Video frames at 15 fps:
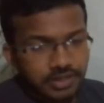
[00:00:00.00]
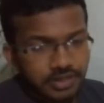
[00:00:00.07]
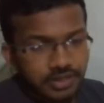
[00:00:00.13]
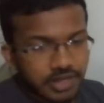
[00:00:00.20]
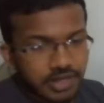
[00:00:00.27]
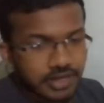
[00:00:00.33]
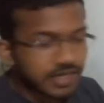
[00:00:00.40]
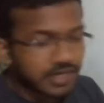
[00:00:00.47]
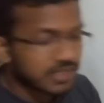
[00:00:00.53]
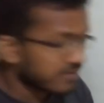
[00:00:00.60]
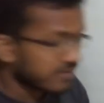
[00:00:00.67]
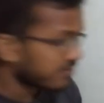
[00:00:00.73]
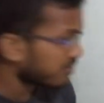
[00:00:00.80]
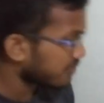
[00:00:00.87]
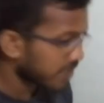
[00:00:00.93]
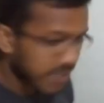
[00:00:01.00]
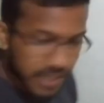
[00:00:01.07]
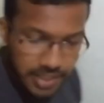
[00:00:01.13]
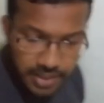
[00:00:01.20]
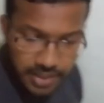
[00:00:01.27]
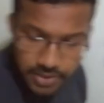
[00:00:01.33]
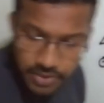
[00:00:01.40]
170 mega
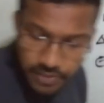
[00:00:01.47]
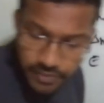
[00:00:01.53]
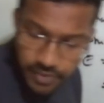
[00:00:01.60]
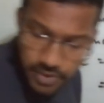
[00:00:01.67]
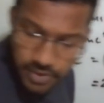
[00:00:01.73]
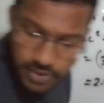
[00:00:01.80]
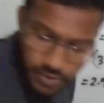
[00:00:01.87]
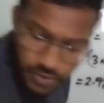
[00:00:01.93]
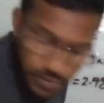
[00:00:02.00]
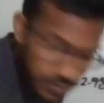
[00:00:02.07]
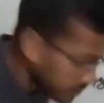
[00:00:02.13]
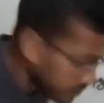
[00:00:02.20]
electron volts. So